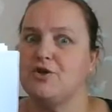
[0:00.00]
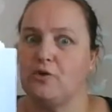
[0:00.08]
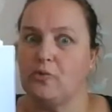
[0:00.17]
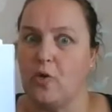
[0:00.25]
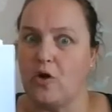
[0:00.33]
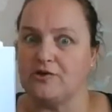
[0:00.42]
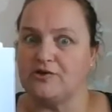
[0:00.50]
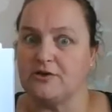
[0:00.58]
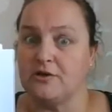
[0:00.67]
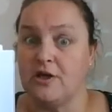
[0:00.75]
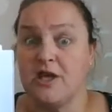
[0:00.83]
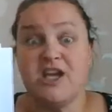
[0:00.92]
know what?
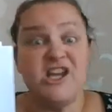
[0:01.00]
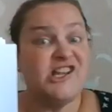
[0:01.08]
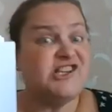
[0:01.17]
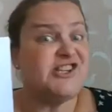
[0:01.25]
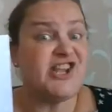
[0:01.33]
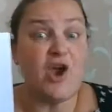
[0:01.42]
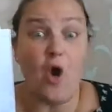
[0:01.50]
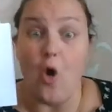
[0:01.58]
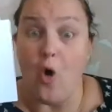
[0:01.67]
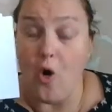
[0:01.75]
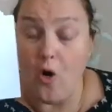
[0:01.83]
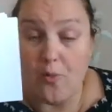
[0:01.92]
She
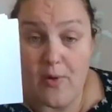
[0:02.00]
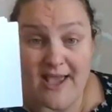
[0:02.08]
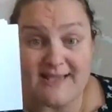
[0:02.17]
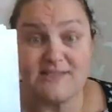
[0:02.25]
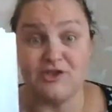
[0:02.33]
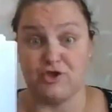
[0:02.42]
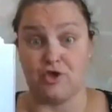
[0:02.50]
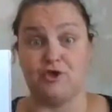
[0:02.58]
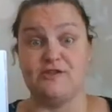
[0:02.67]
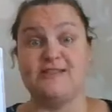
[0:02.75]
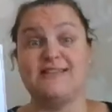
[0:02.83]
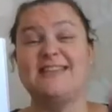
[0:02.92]
always
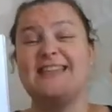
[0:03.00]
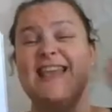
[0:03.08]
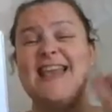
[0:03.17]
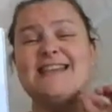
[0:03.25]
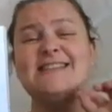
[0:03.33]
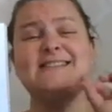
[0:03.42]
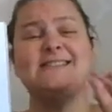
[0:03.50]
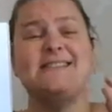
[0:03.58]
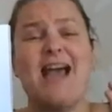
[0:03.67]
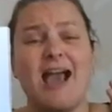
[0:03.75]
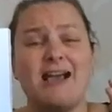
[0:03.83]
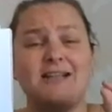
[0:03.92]
chooses the
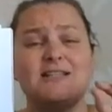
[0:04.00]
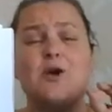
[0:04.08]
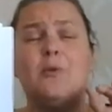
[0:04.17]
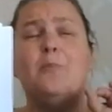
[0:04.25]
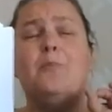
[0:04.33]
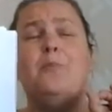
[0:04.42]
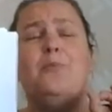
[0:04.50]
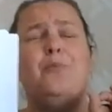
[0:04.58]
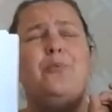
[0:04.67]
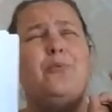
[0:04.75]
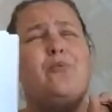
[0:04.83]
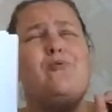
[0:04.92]
exact
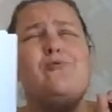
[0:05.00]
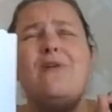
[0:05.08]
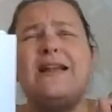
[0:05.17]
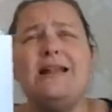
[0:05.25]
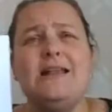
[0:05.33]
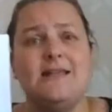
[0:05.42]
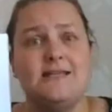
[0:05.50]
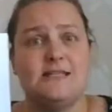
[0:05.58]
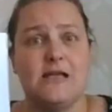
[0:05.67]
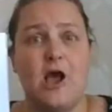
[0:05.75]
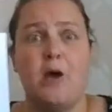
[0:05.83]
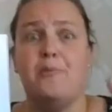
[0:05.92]
brilliant
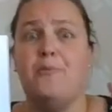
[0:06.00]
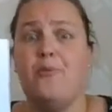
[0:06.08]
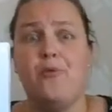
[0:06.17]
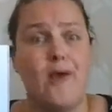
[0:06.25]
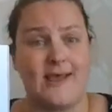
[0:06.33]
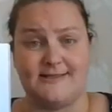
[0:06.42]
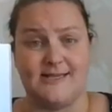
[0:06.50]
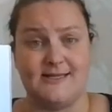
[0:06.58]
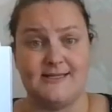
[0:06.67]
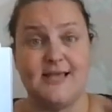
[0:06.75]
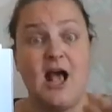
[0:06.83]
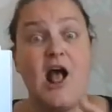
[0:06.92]

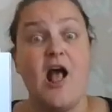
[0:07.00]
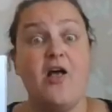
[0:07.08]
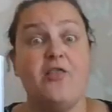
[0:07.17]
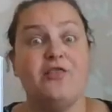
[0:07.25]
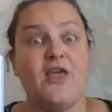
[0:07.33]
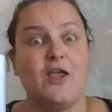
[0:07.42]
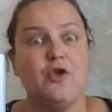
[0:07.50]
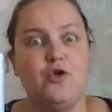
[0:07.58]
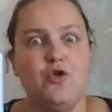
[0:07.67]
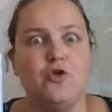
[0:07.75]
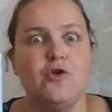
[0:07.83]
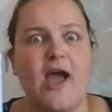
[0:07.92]
present that
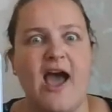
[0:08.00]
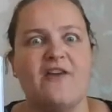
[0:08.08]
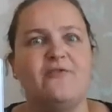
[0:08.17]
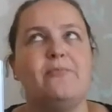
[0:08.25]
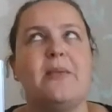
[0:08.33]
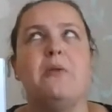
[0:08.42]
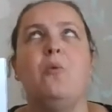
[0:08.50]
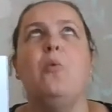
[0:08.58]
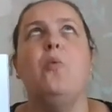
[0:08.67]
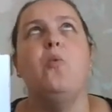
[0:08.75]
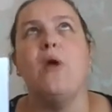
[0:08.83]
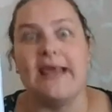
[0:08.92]
you have
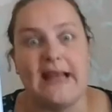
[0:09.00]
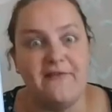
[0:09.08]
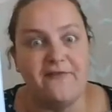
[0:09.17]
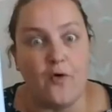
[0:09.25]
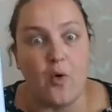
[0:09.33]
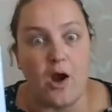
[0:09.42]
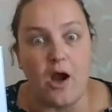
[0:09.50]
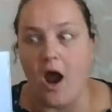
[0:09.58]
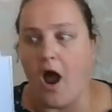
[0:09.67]
been waiting for.